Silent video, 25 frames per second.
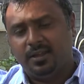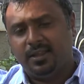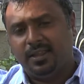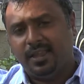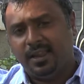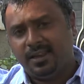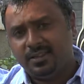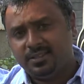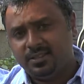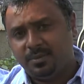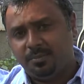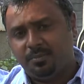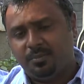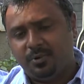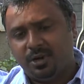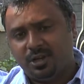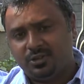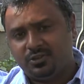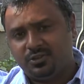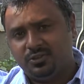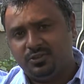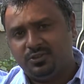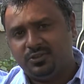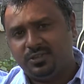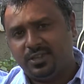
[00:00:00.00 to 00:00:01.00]
get his
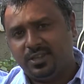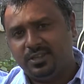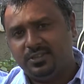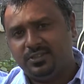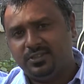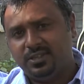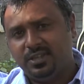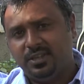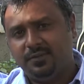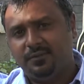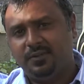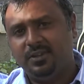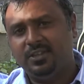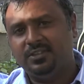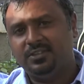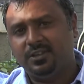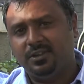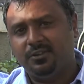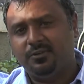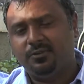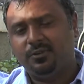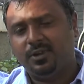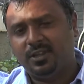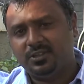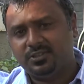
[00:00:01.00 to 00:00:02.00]
impressions, and see if he's
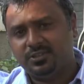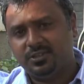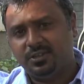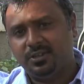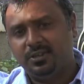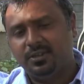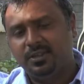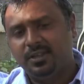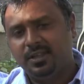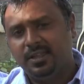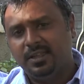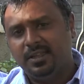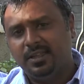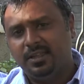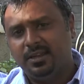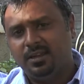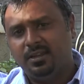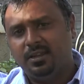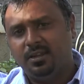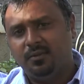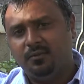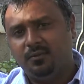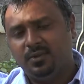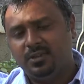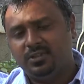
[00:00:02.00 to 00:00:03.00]
interested in
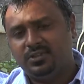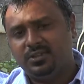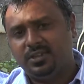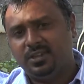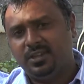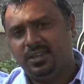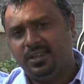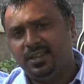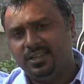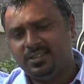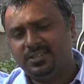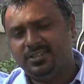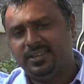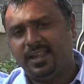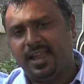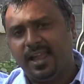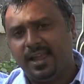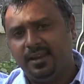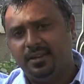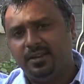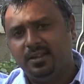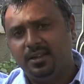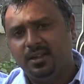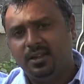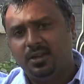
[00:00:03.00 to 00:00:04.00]
convincing his
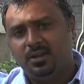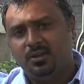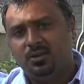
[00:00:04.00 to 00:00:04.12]
dad